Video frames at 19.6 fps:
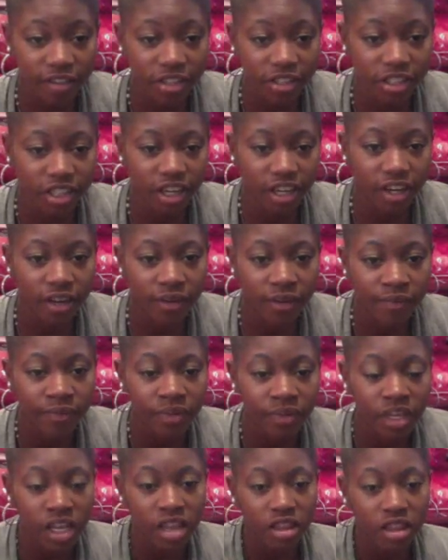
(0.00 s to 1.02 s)
you say it.
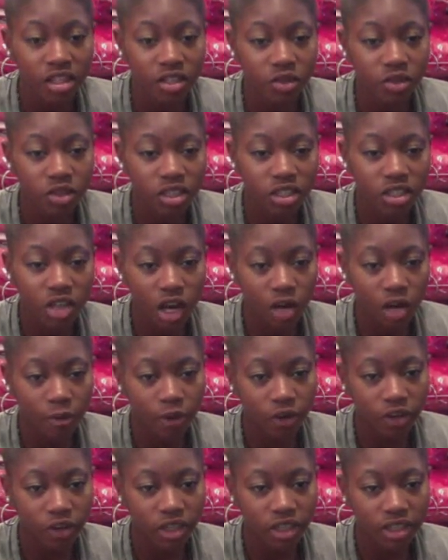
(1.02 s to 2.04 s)
This one's a dog
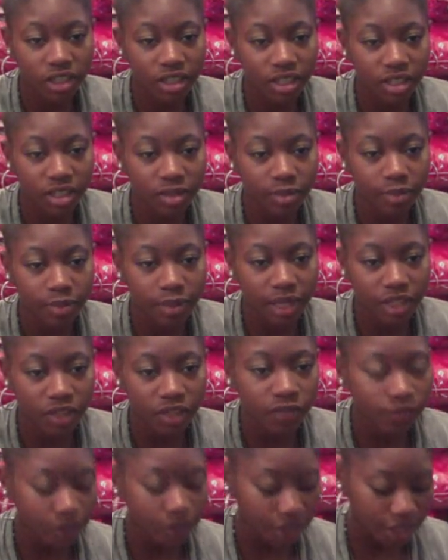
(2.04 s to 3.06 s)
bone and it says best
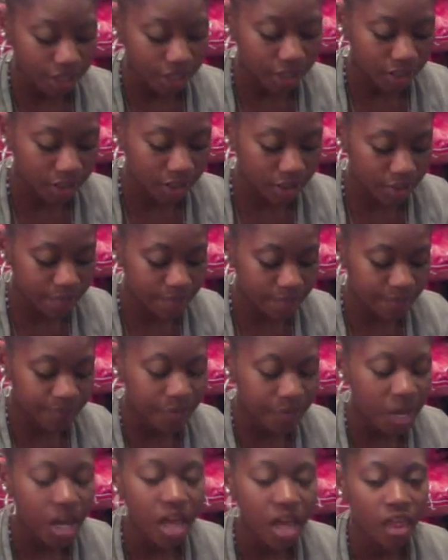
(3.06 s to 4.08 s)
friends.
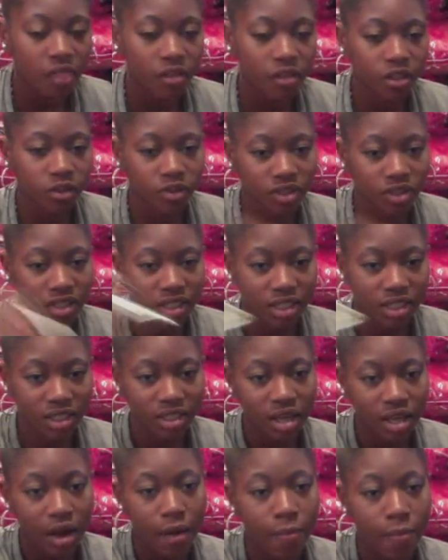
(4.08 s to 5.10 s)
This one says
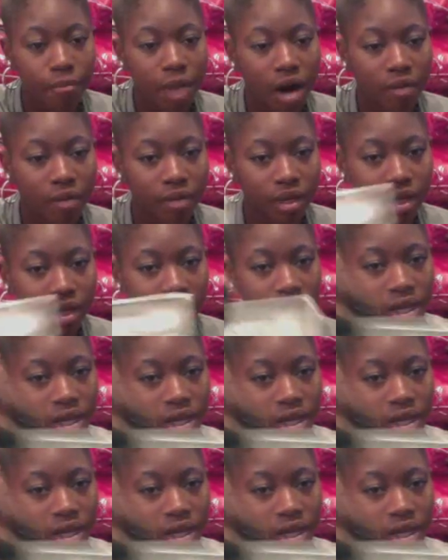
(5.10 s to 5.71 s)
mommy